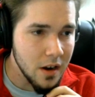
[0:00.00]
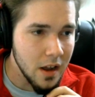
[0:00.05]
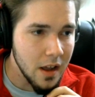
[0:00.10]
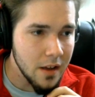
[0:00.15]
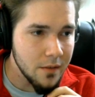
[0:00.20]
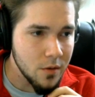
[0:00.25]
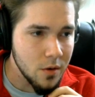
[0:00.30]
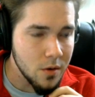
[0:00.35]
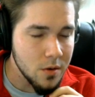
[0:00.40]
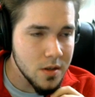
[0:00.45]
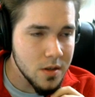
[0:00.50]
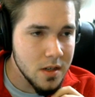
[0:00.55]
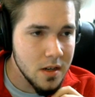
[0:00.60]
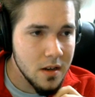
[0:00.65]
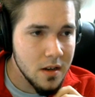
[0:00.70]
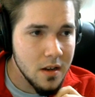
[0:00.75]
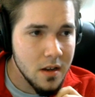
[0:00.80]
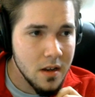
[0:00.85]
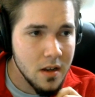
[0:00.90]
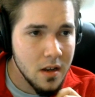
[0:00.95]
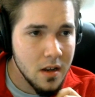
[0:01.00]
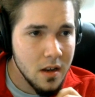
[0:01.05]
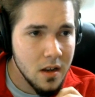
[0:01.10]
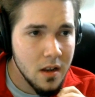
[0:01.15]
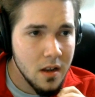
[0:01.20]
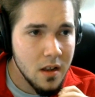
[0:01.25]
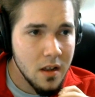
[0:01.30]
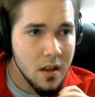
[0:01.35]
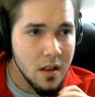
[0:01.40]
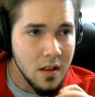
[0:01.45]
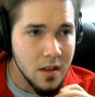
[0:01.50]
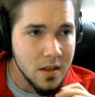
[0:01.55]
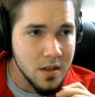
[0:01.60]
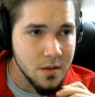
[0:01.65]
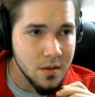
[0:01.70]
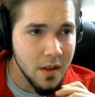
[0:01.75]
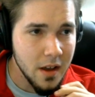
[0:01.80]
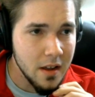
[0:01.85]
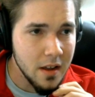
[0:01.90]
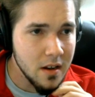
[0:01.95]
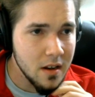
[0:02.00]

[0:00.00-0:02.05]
I have Roost. Let's do that.